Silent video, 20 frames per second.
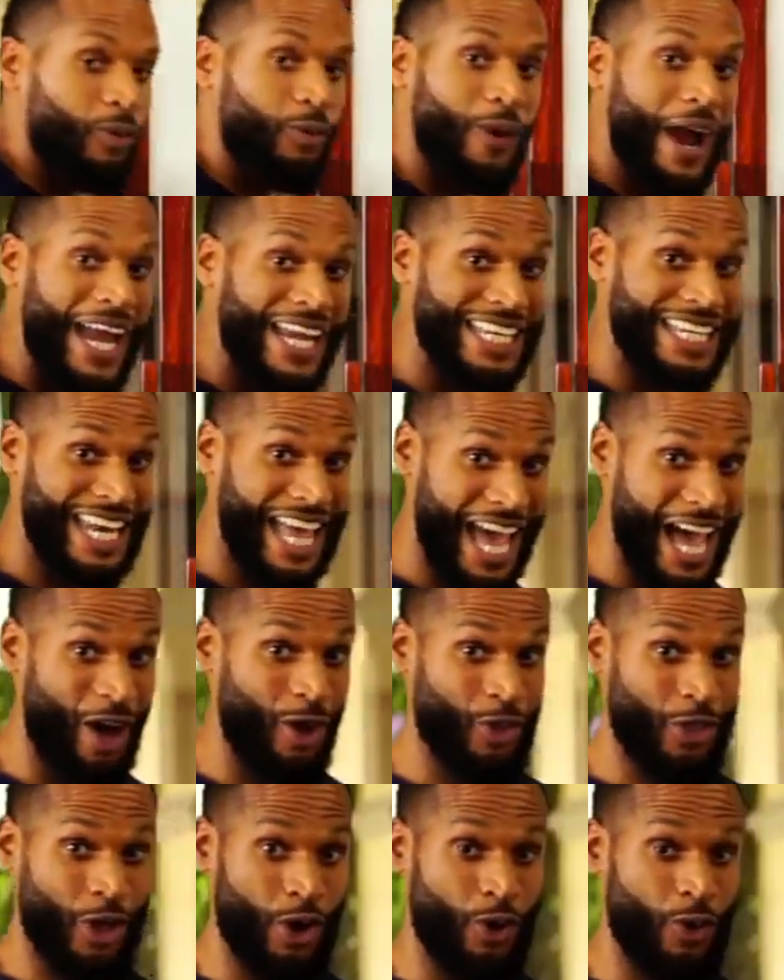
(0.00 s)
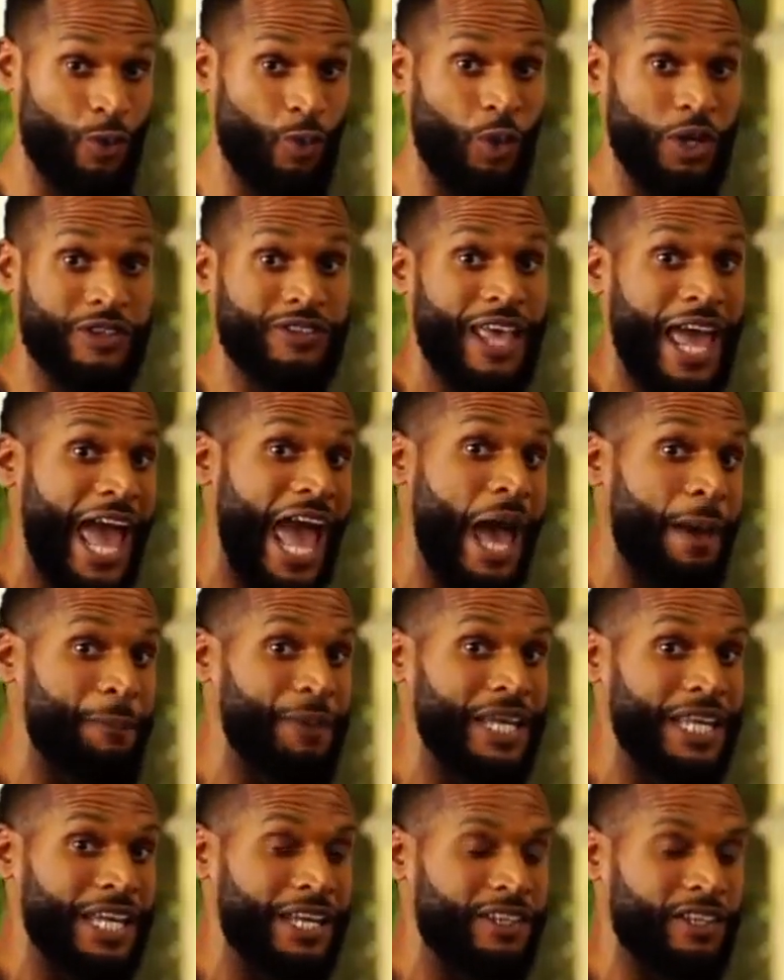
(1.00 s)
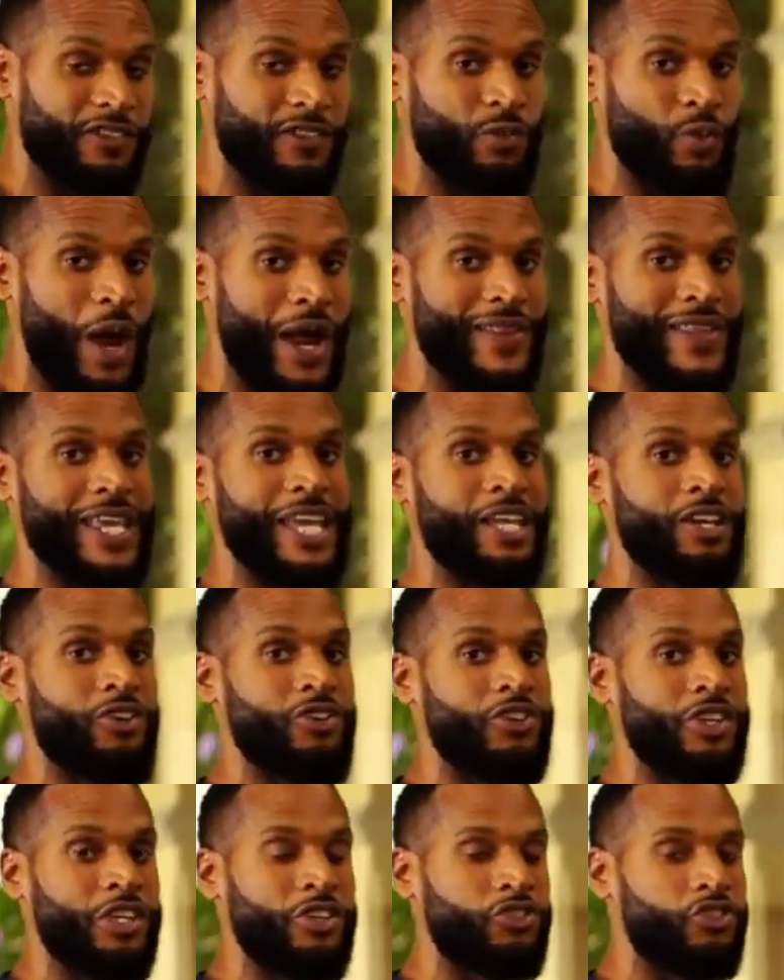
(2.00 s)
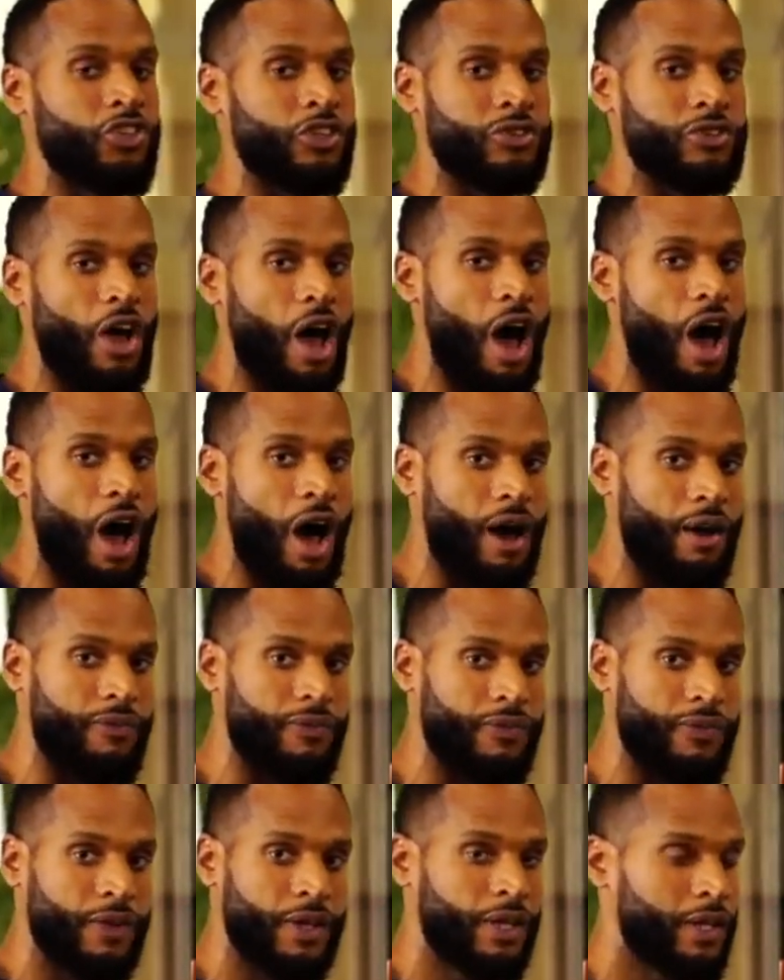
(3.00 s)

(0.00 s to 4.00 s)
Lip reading: right now, though, what's happening, and this is why the energy is just off.